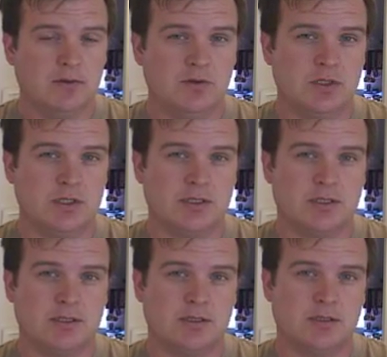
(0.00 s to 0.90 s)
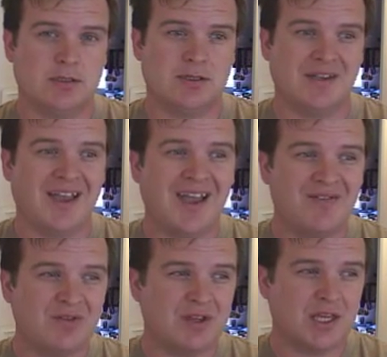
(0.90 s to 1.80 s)
which is
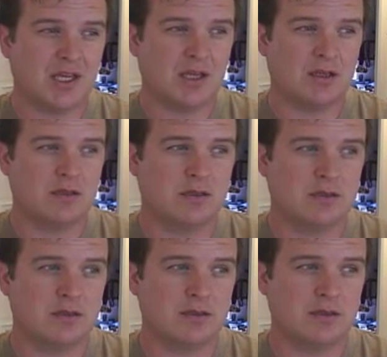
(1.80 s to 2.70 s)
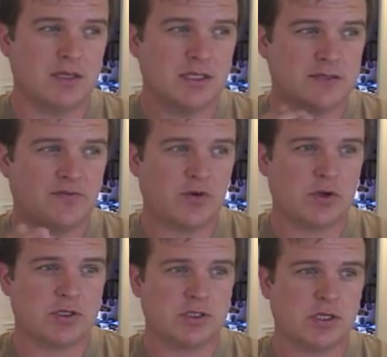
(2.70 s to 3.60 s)
everything is
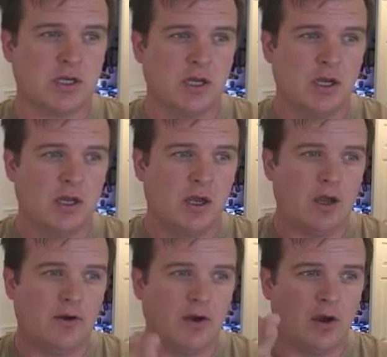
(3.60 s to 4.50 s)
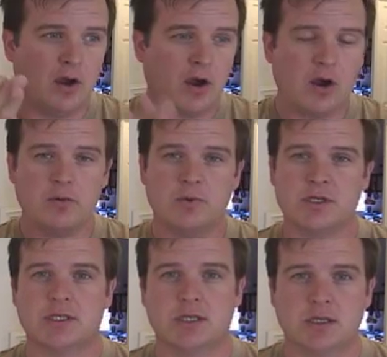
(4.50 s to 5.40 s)
first arm
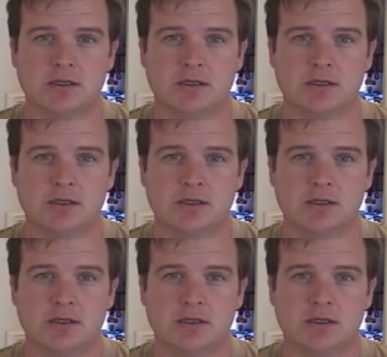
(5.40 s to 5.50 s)
wrestling.